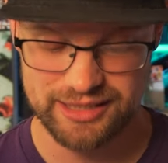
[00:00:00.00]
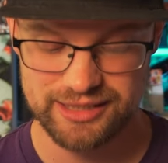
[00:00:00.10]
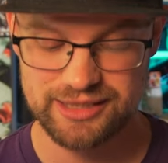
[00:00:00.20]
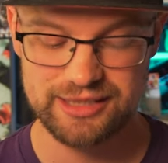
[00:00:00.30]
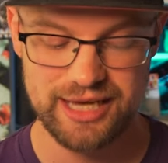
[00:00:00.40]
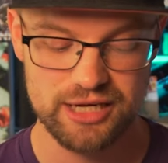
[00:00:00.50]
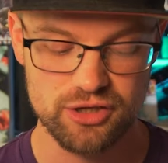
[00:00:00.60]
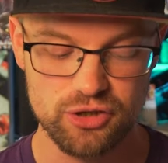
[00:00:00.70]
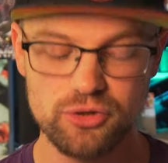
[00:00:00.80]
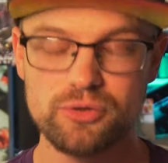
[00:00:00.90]
This is a
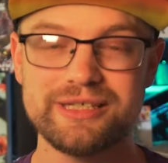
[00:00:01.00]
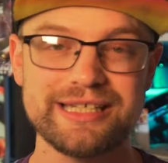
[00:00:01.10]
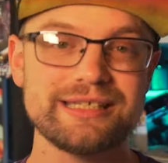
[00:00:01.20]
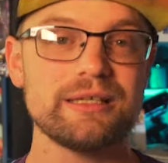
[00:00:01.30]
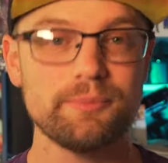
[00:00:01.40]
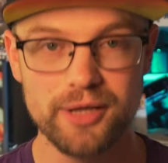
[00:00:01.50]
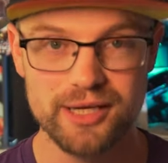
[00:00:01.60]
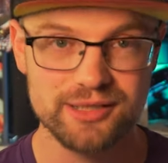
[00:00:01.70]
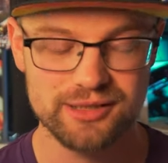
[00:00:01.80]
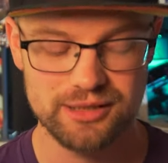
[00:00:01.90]
new Disney
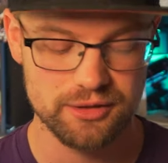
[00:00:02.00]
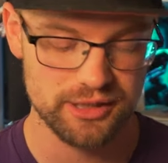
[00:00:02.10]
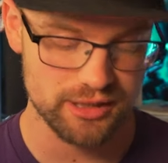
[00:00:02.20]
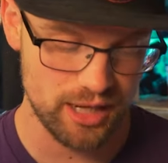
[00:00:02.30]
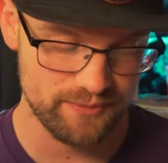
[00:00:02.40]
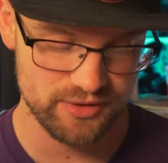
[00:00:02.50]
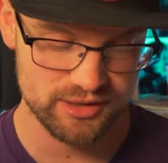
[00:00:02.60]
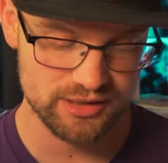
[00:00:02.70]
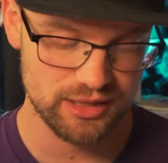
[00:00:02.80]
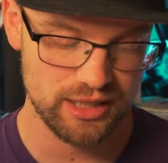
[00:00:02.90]
Plus series,
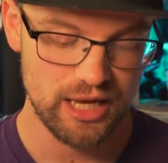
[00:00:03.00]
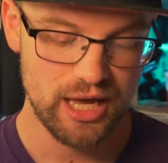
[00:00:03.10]
obviously.